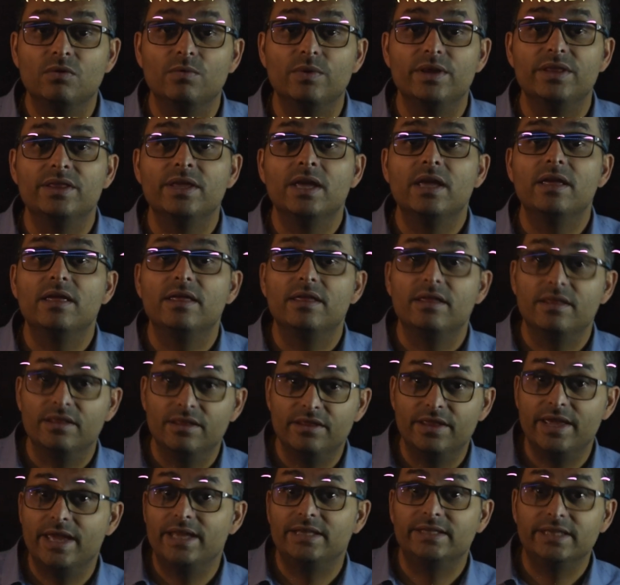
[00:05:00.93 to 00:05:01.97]
with
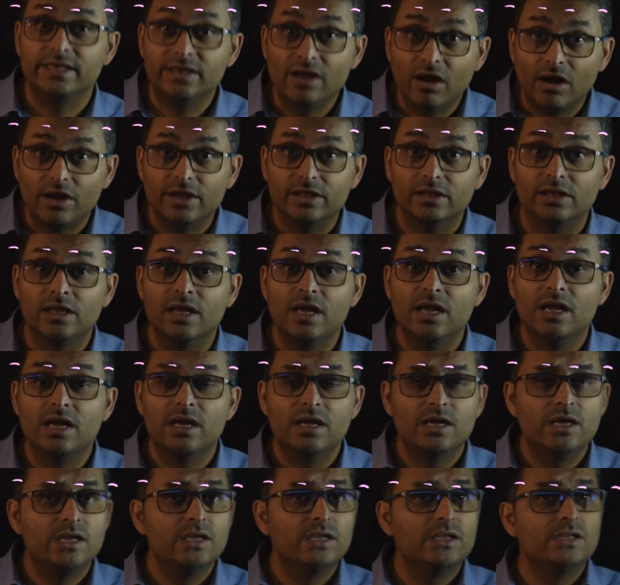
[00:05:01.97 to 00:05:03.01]
their denial.
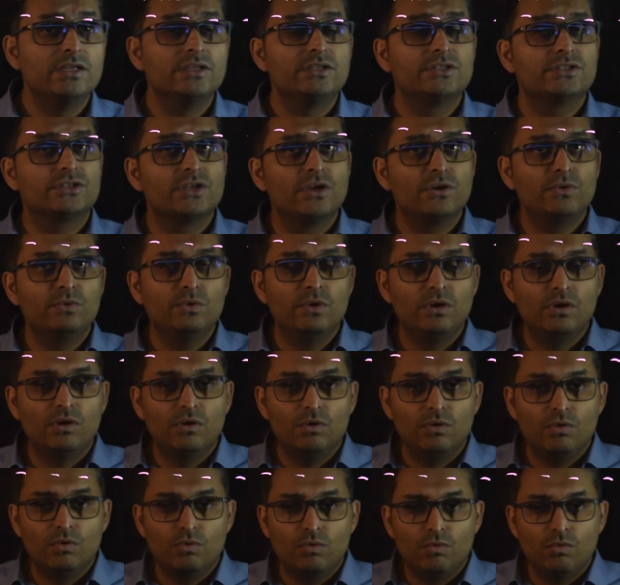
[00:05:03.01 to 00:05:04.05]
So
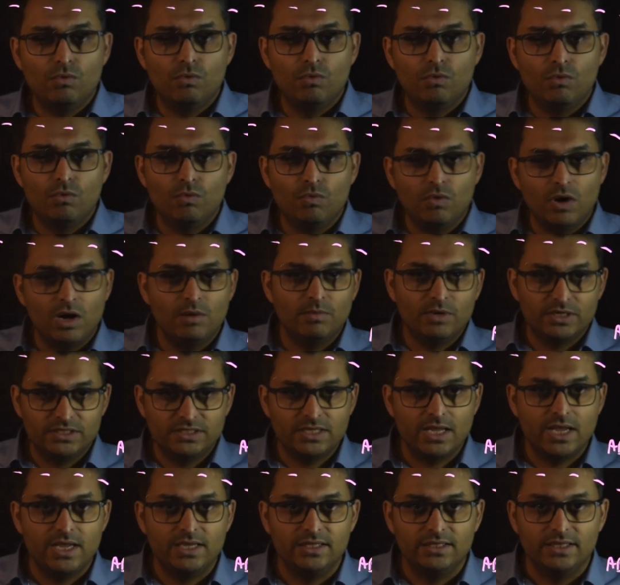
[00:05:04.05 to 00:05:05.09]
why am I
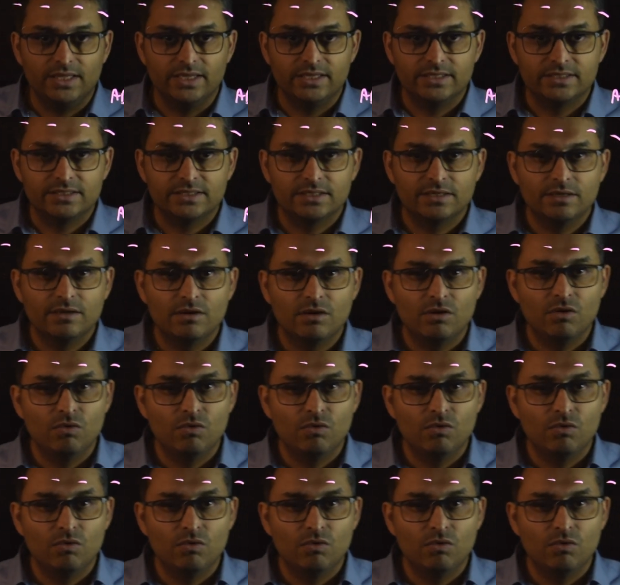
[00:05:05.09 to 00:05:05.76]
saying this?